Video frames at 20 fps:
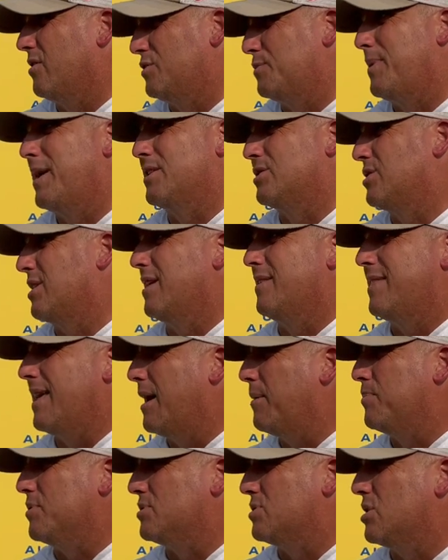especially at
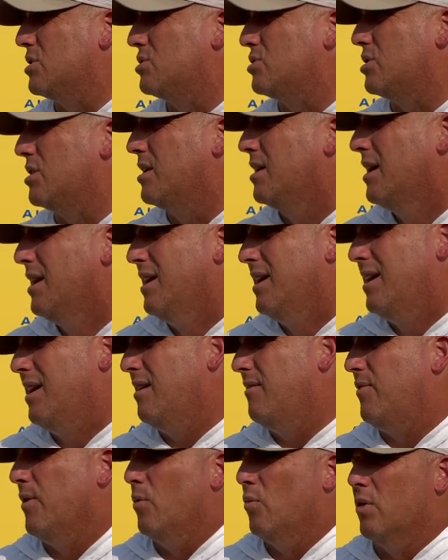that position.
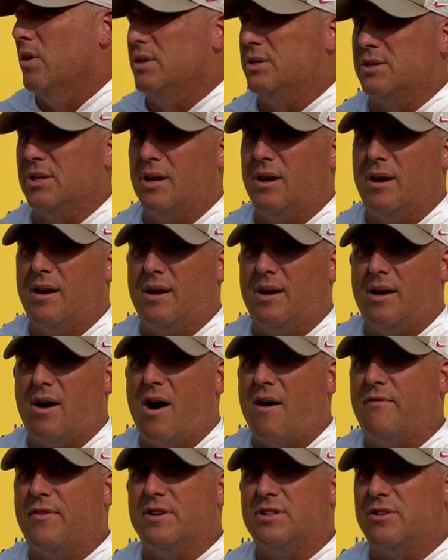If it was an
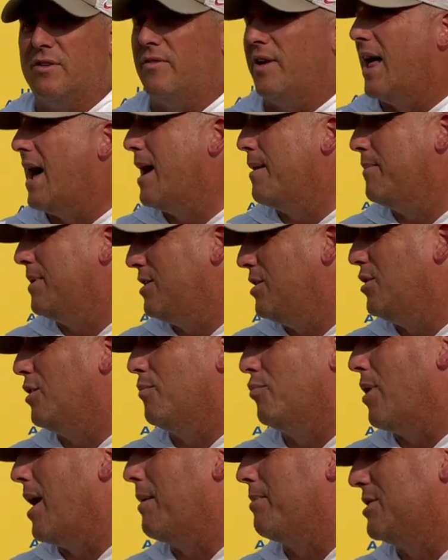offensive lineman, you could
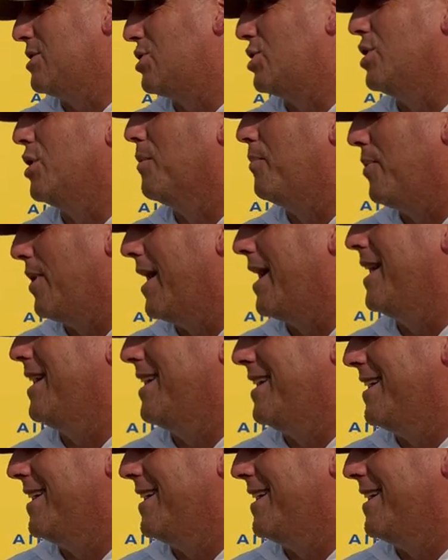probably steel plate